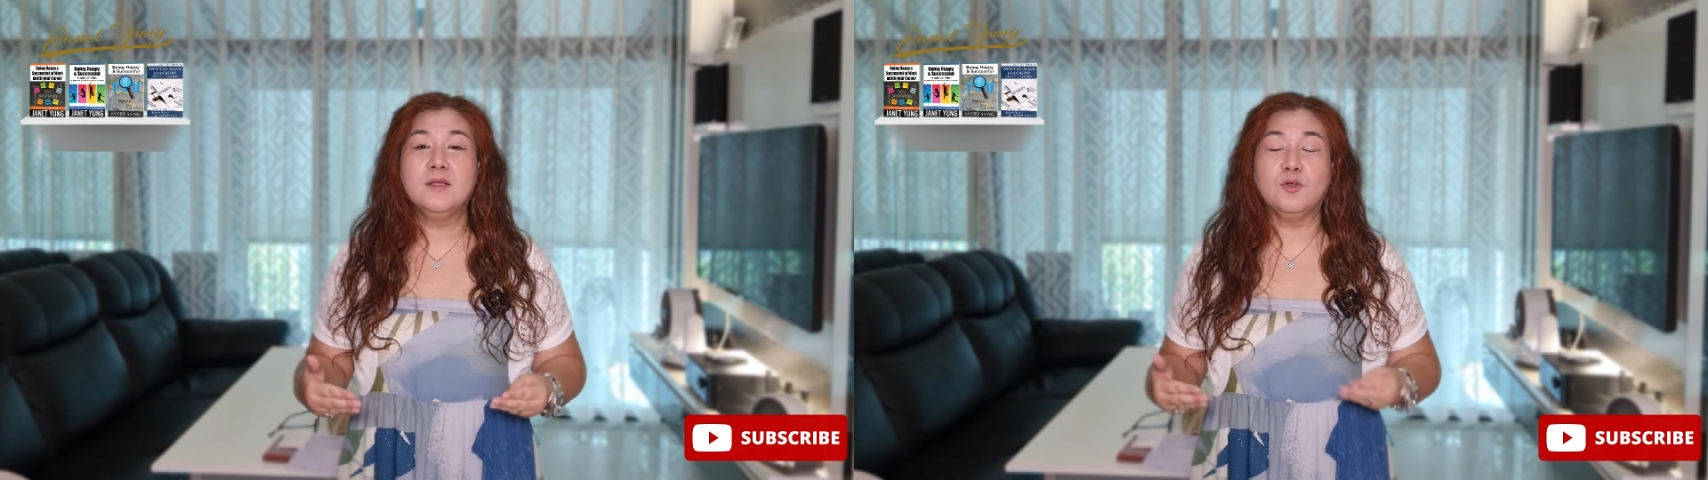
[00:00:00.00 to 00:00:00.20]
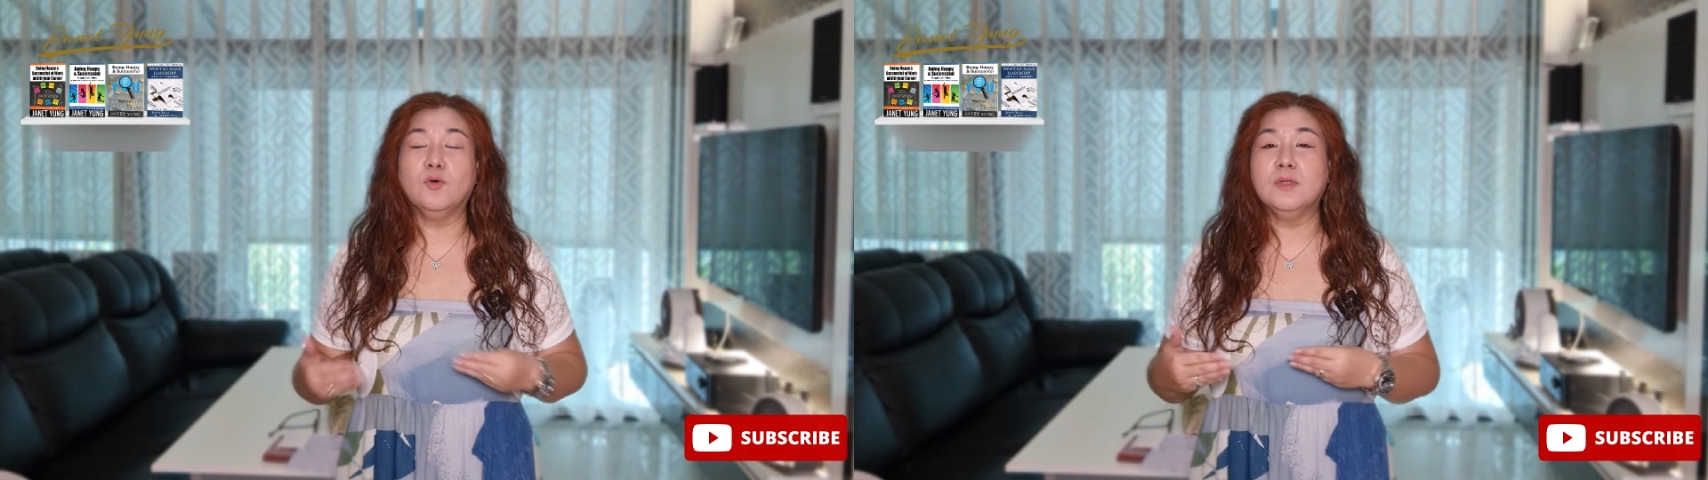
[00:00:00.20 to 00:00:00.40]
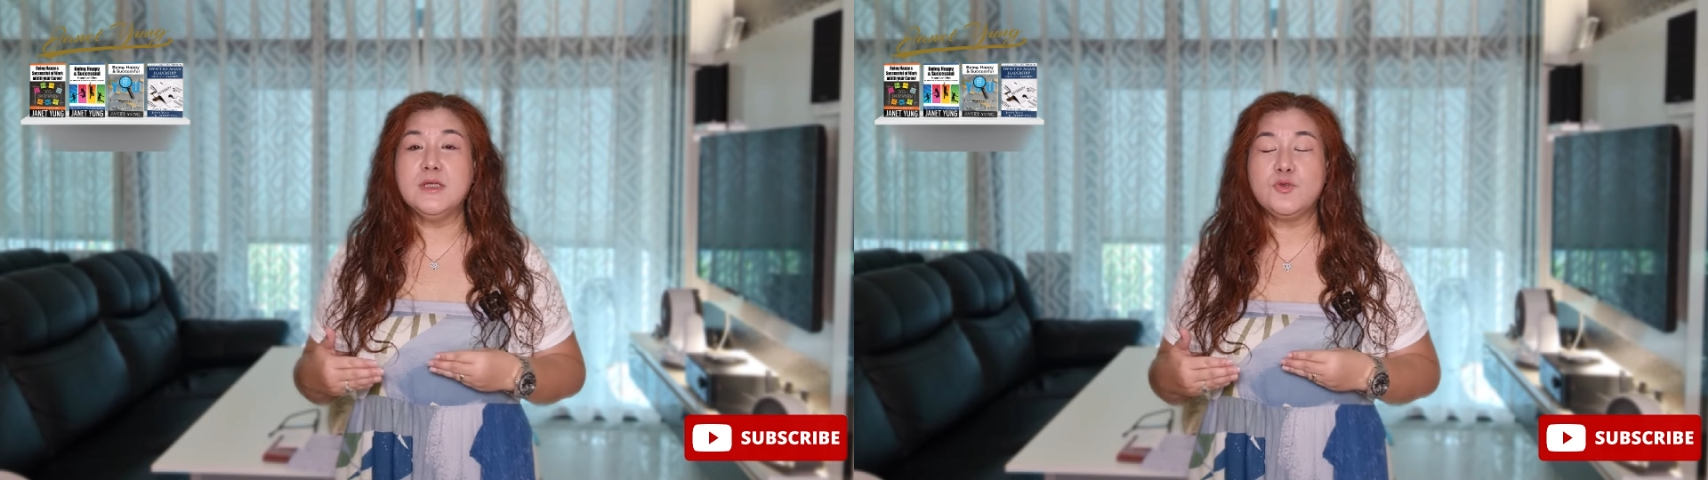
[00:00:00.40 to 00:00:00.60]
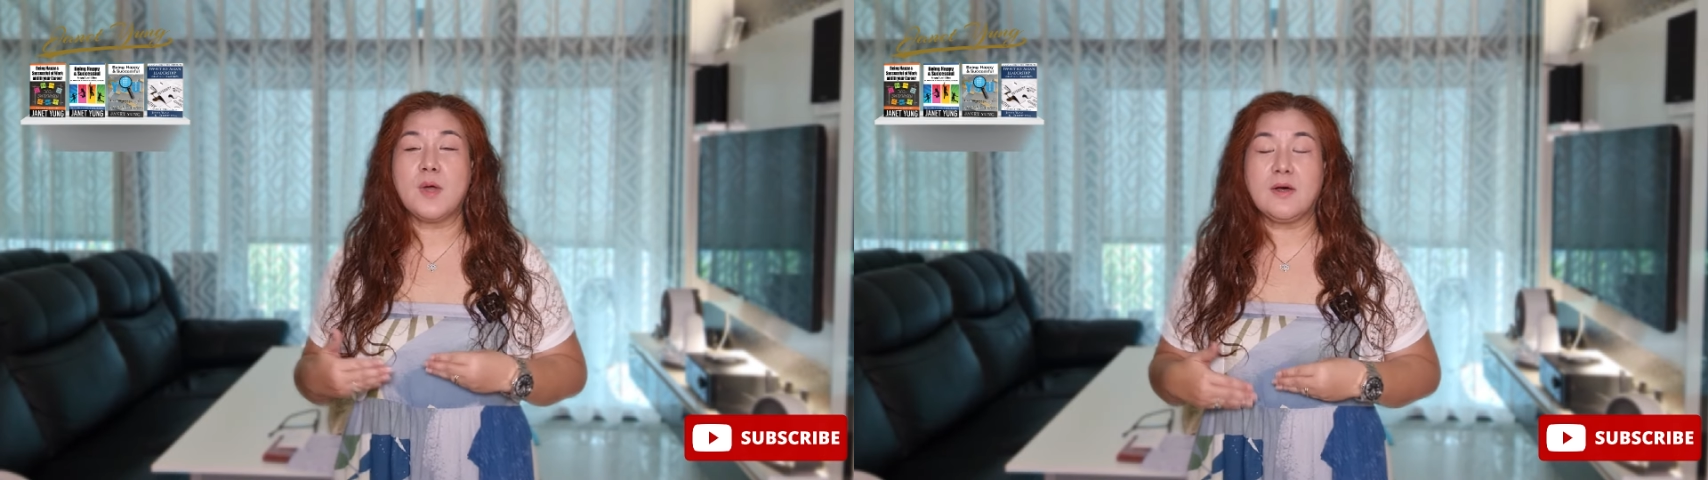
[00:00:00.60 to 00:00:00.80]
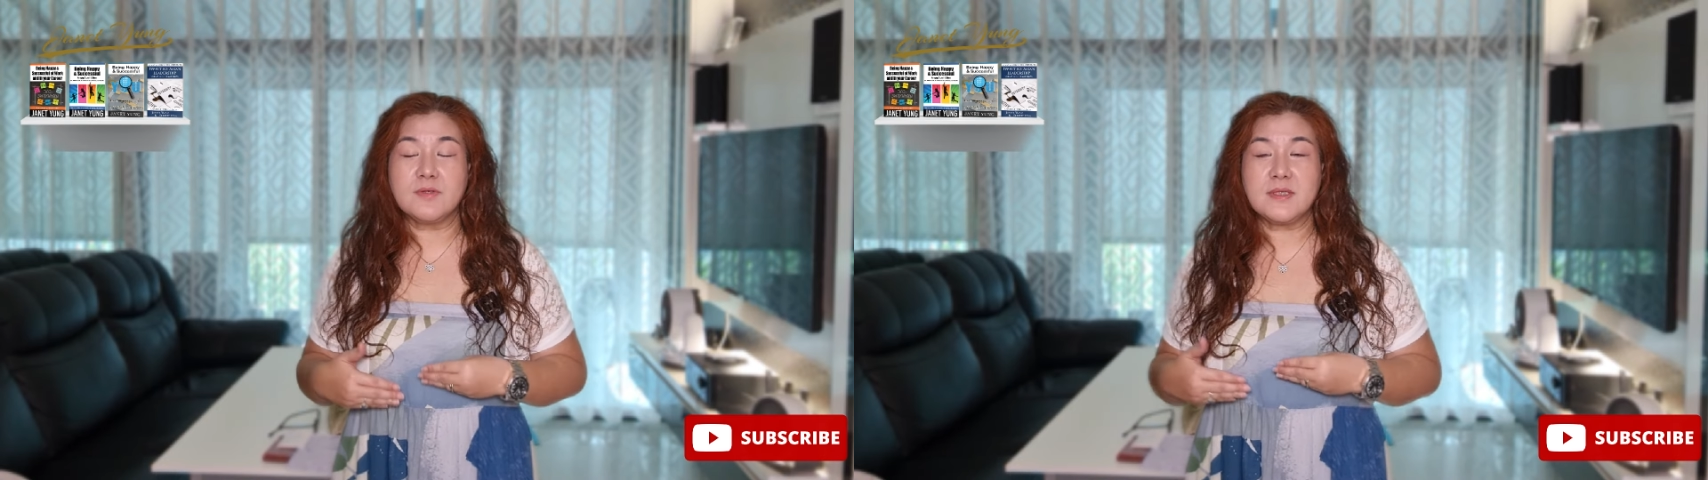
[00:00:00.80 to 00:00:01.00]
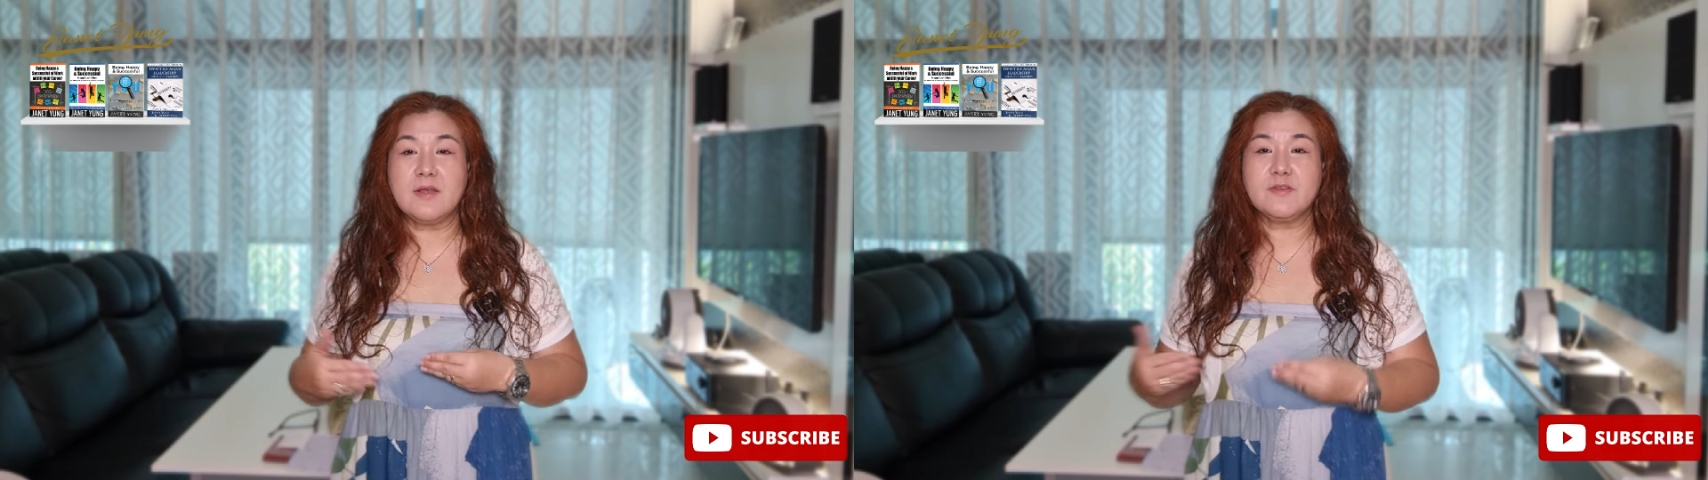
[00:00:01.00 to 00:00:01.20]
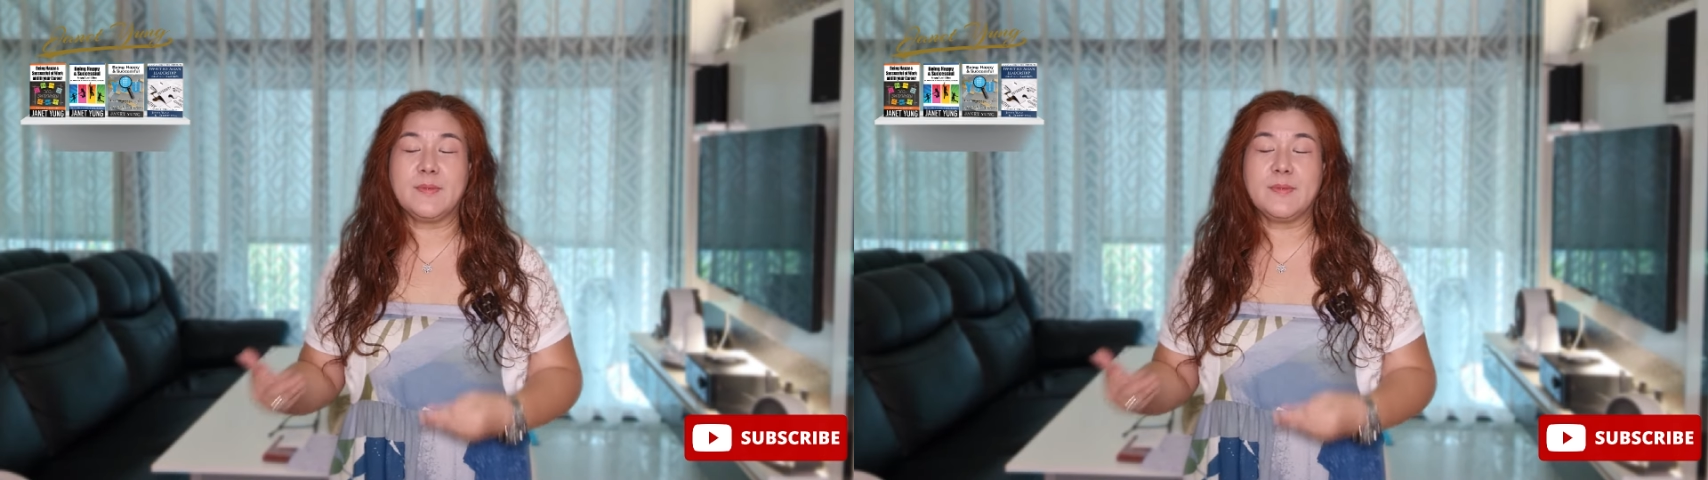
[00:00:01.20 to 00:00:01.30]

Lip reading: not only to ourselves,